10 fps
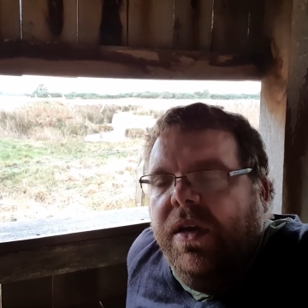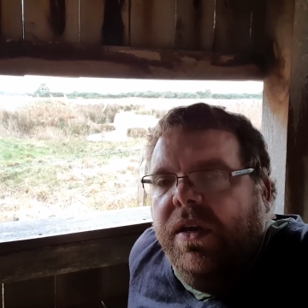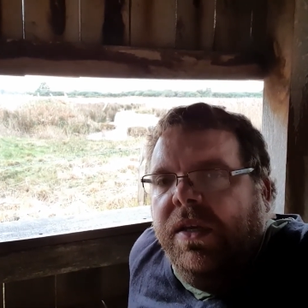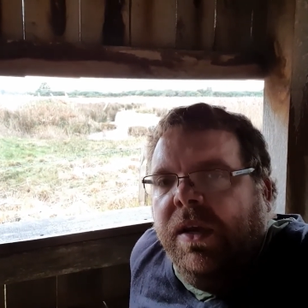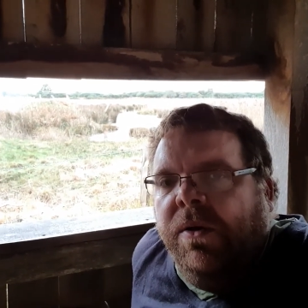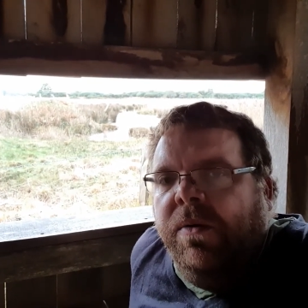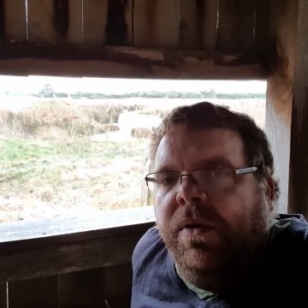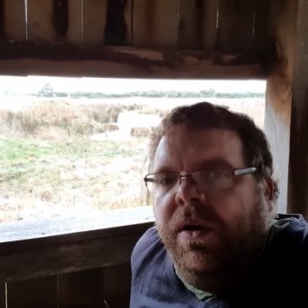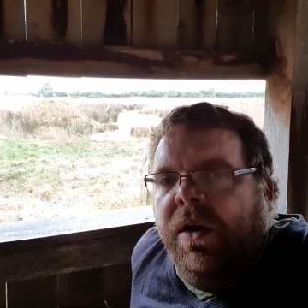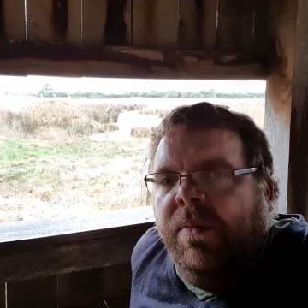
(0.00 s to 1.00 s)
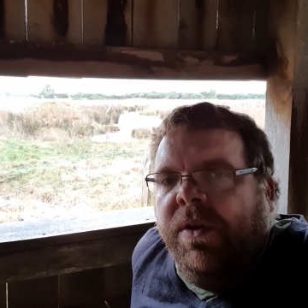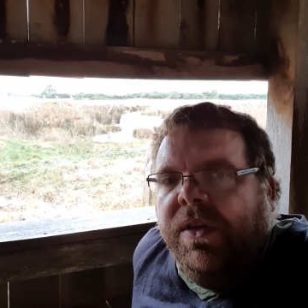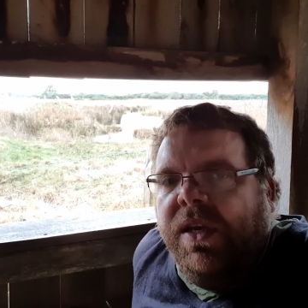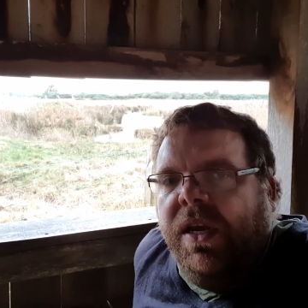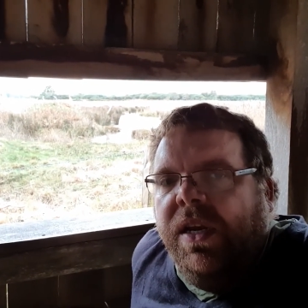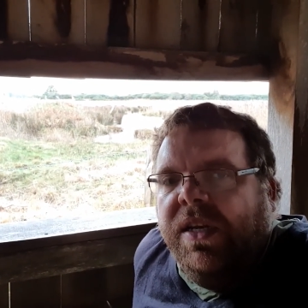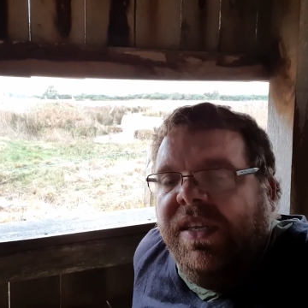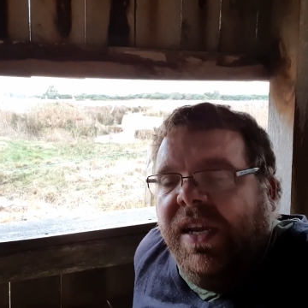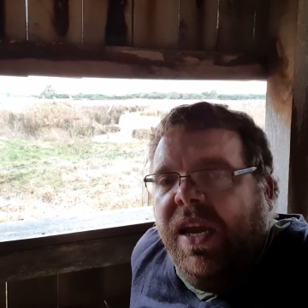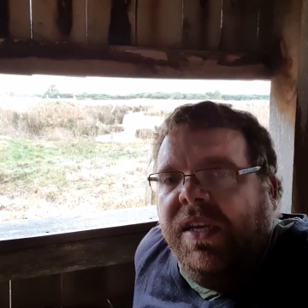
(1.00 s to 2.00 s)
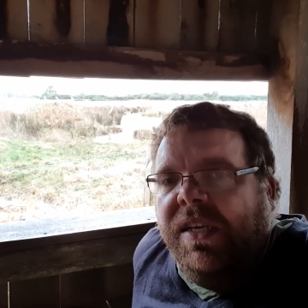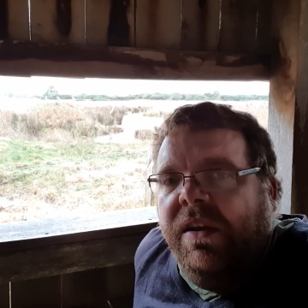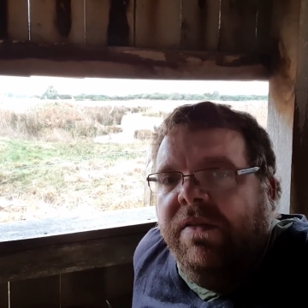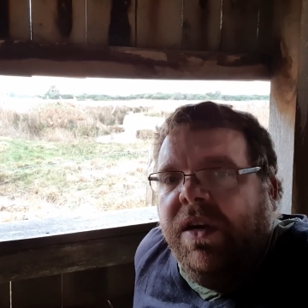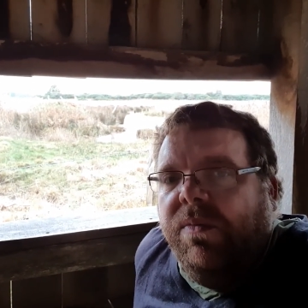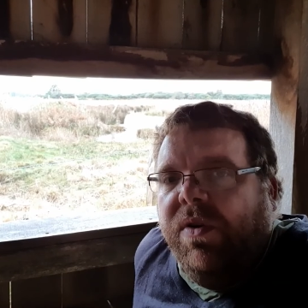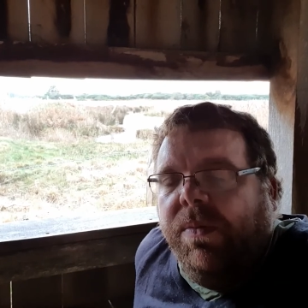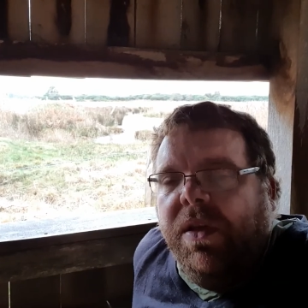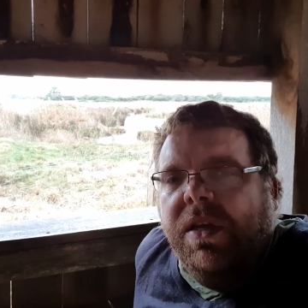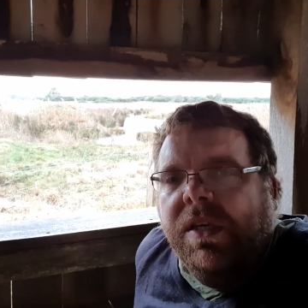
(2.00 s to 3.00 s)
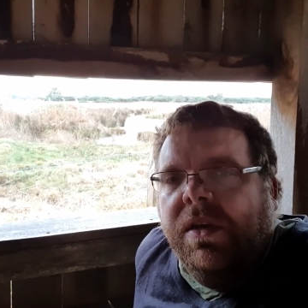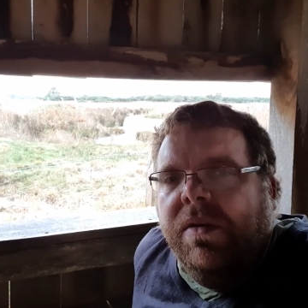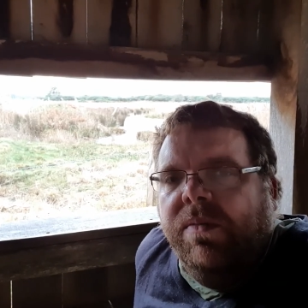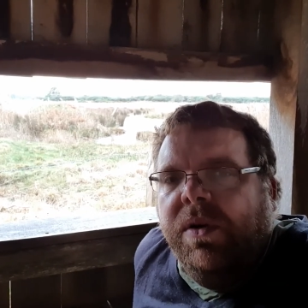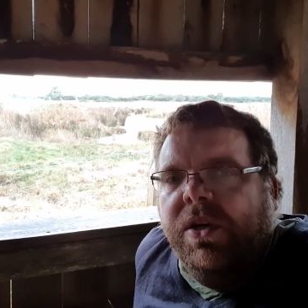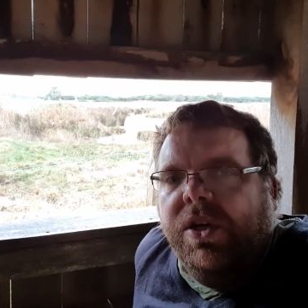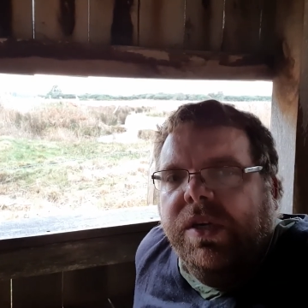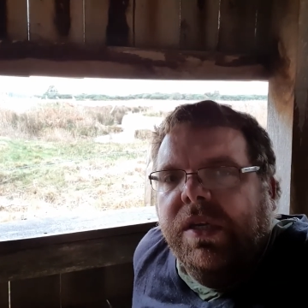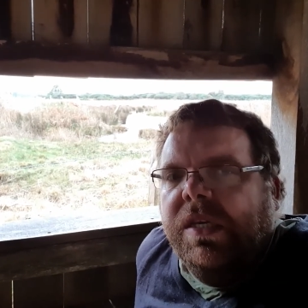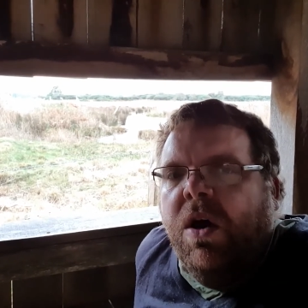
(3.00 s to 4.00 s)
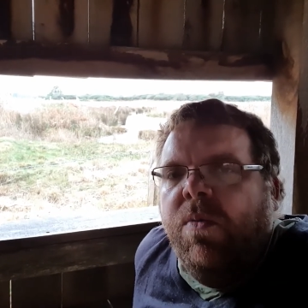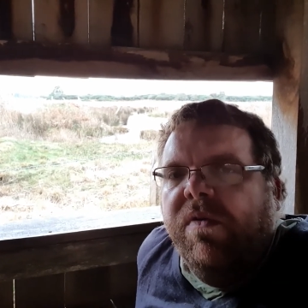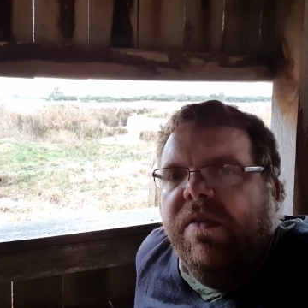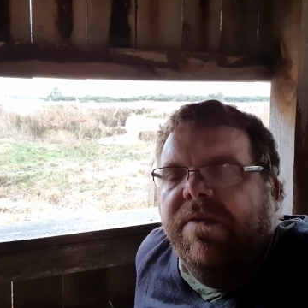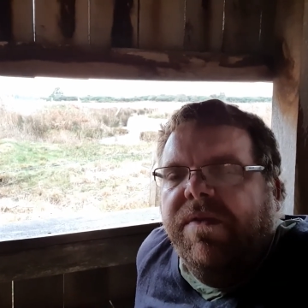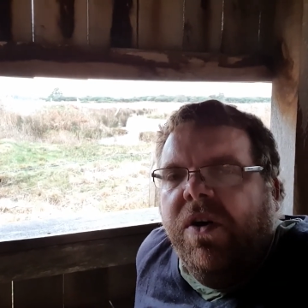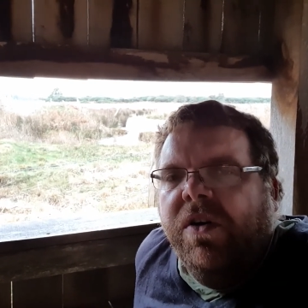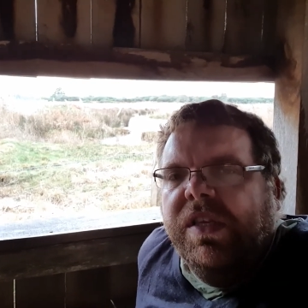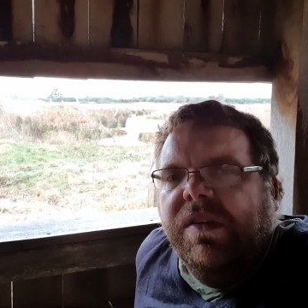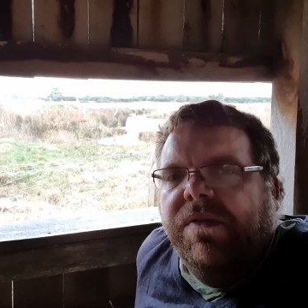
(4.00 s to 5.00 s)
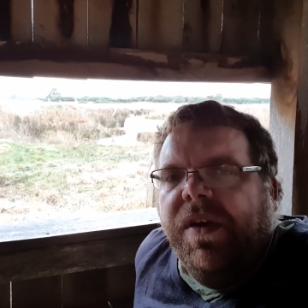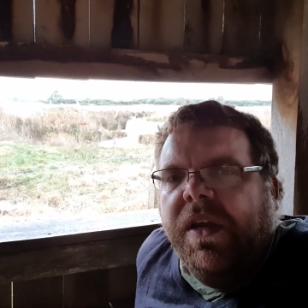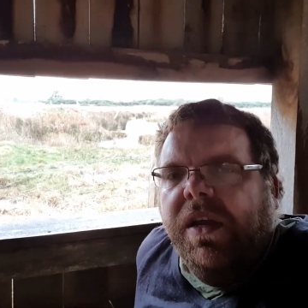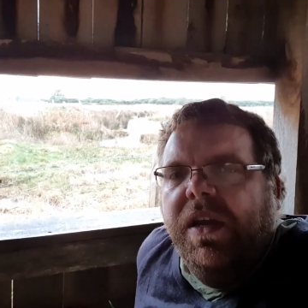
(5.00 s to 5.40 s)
So I'm not saying that's the case here, and it probably isn't, but it's just a sobering thought to think,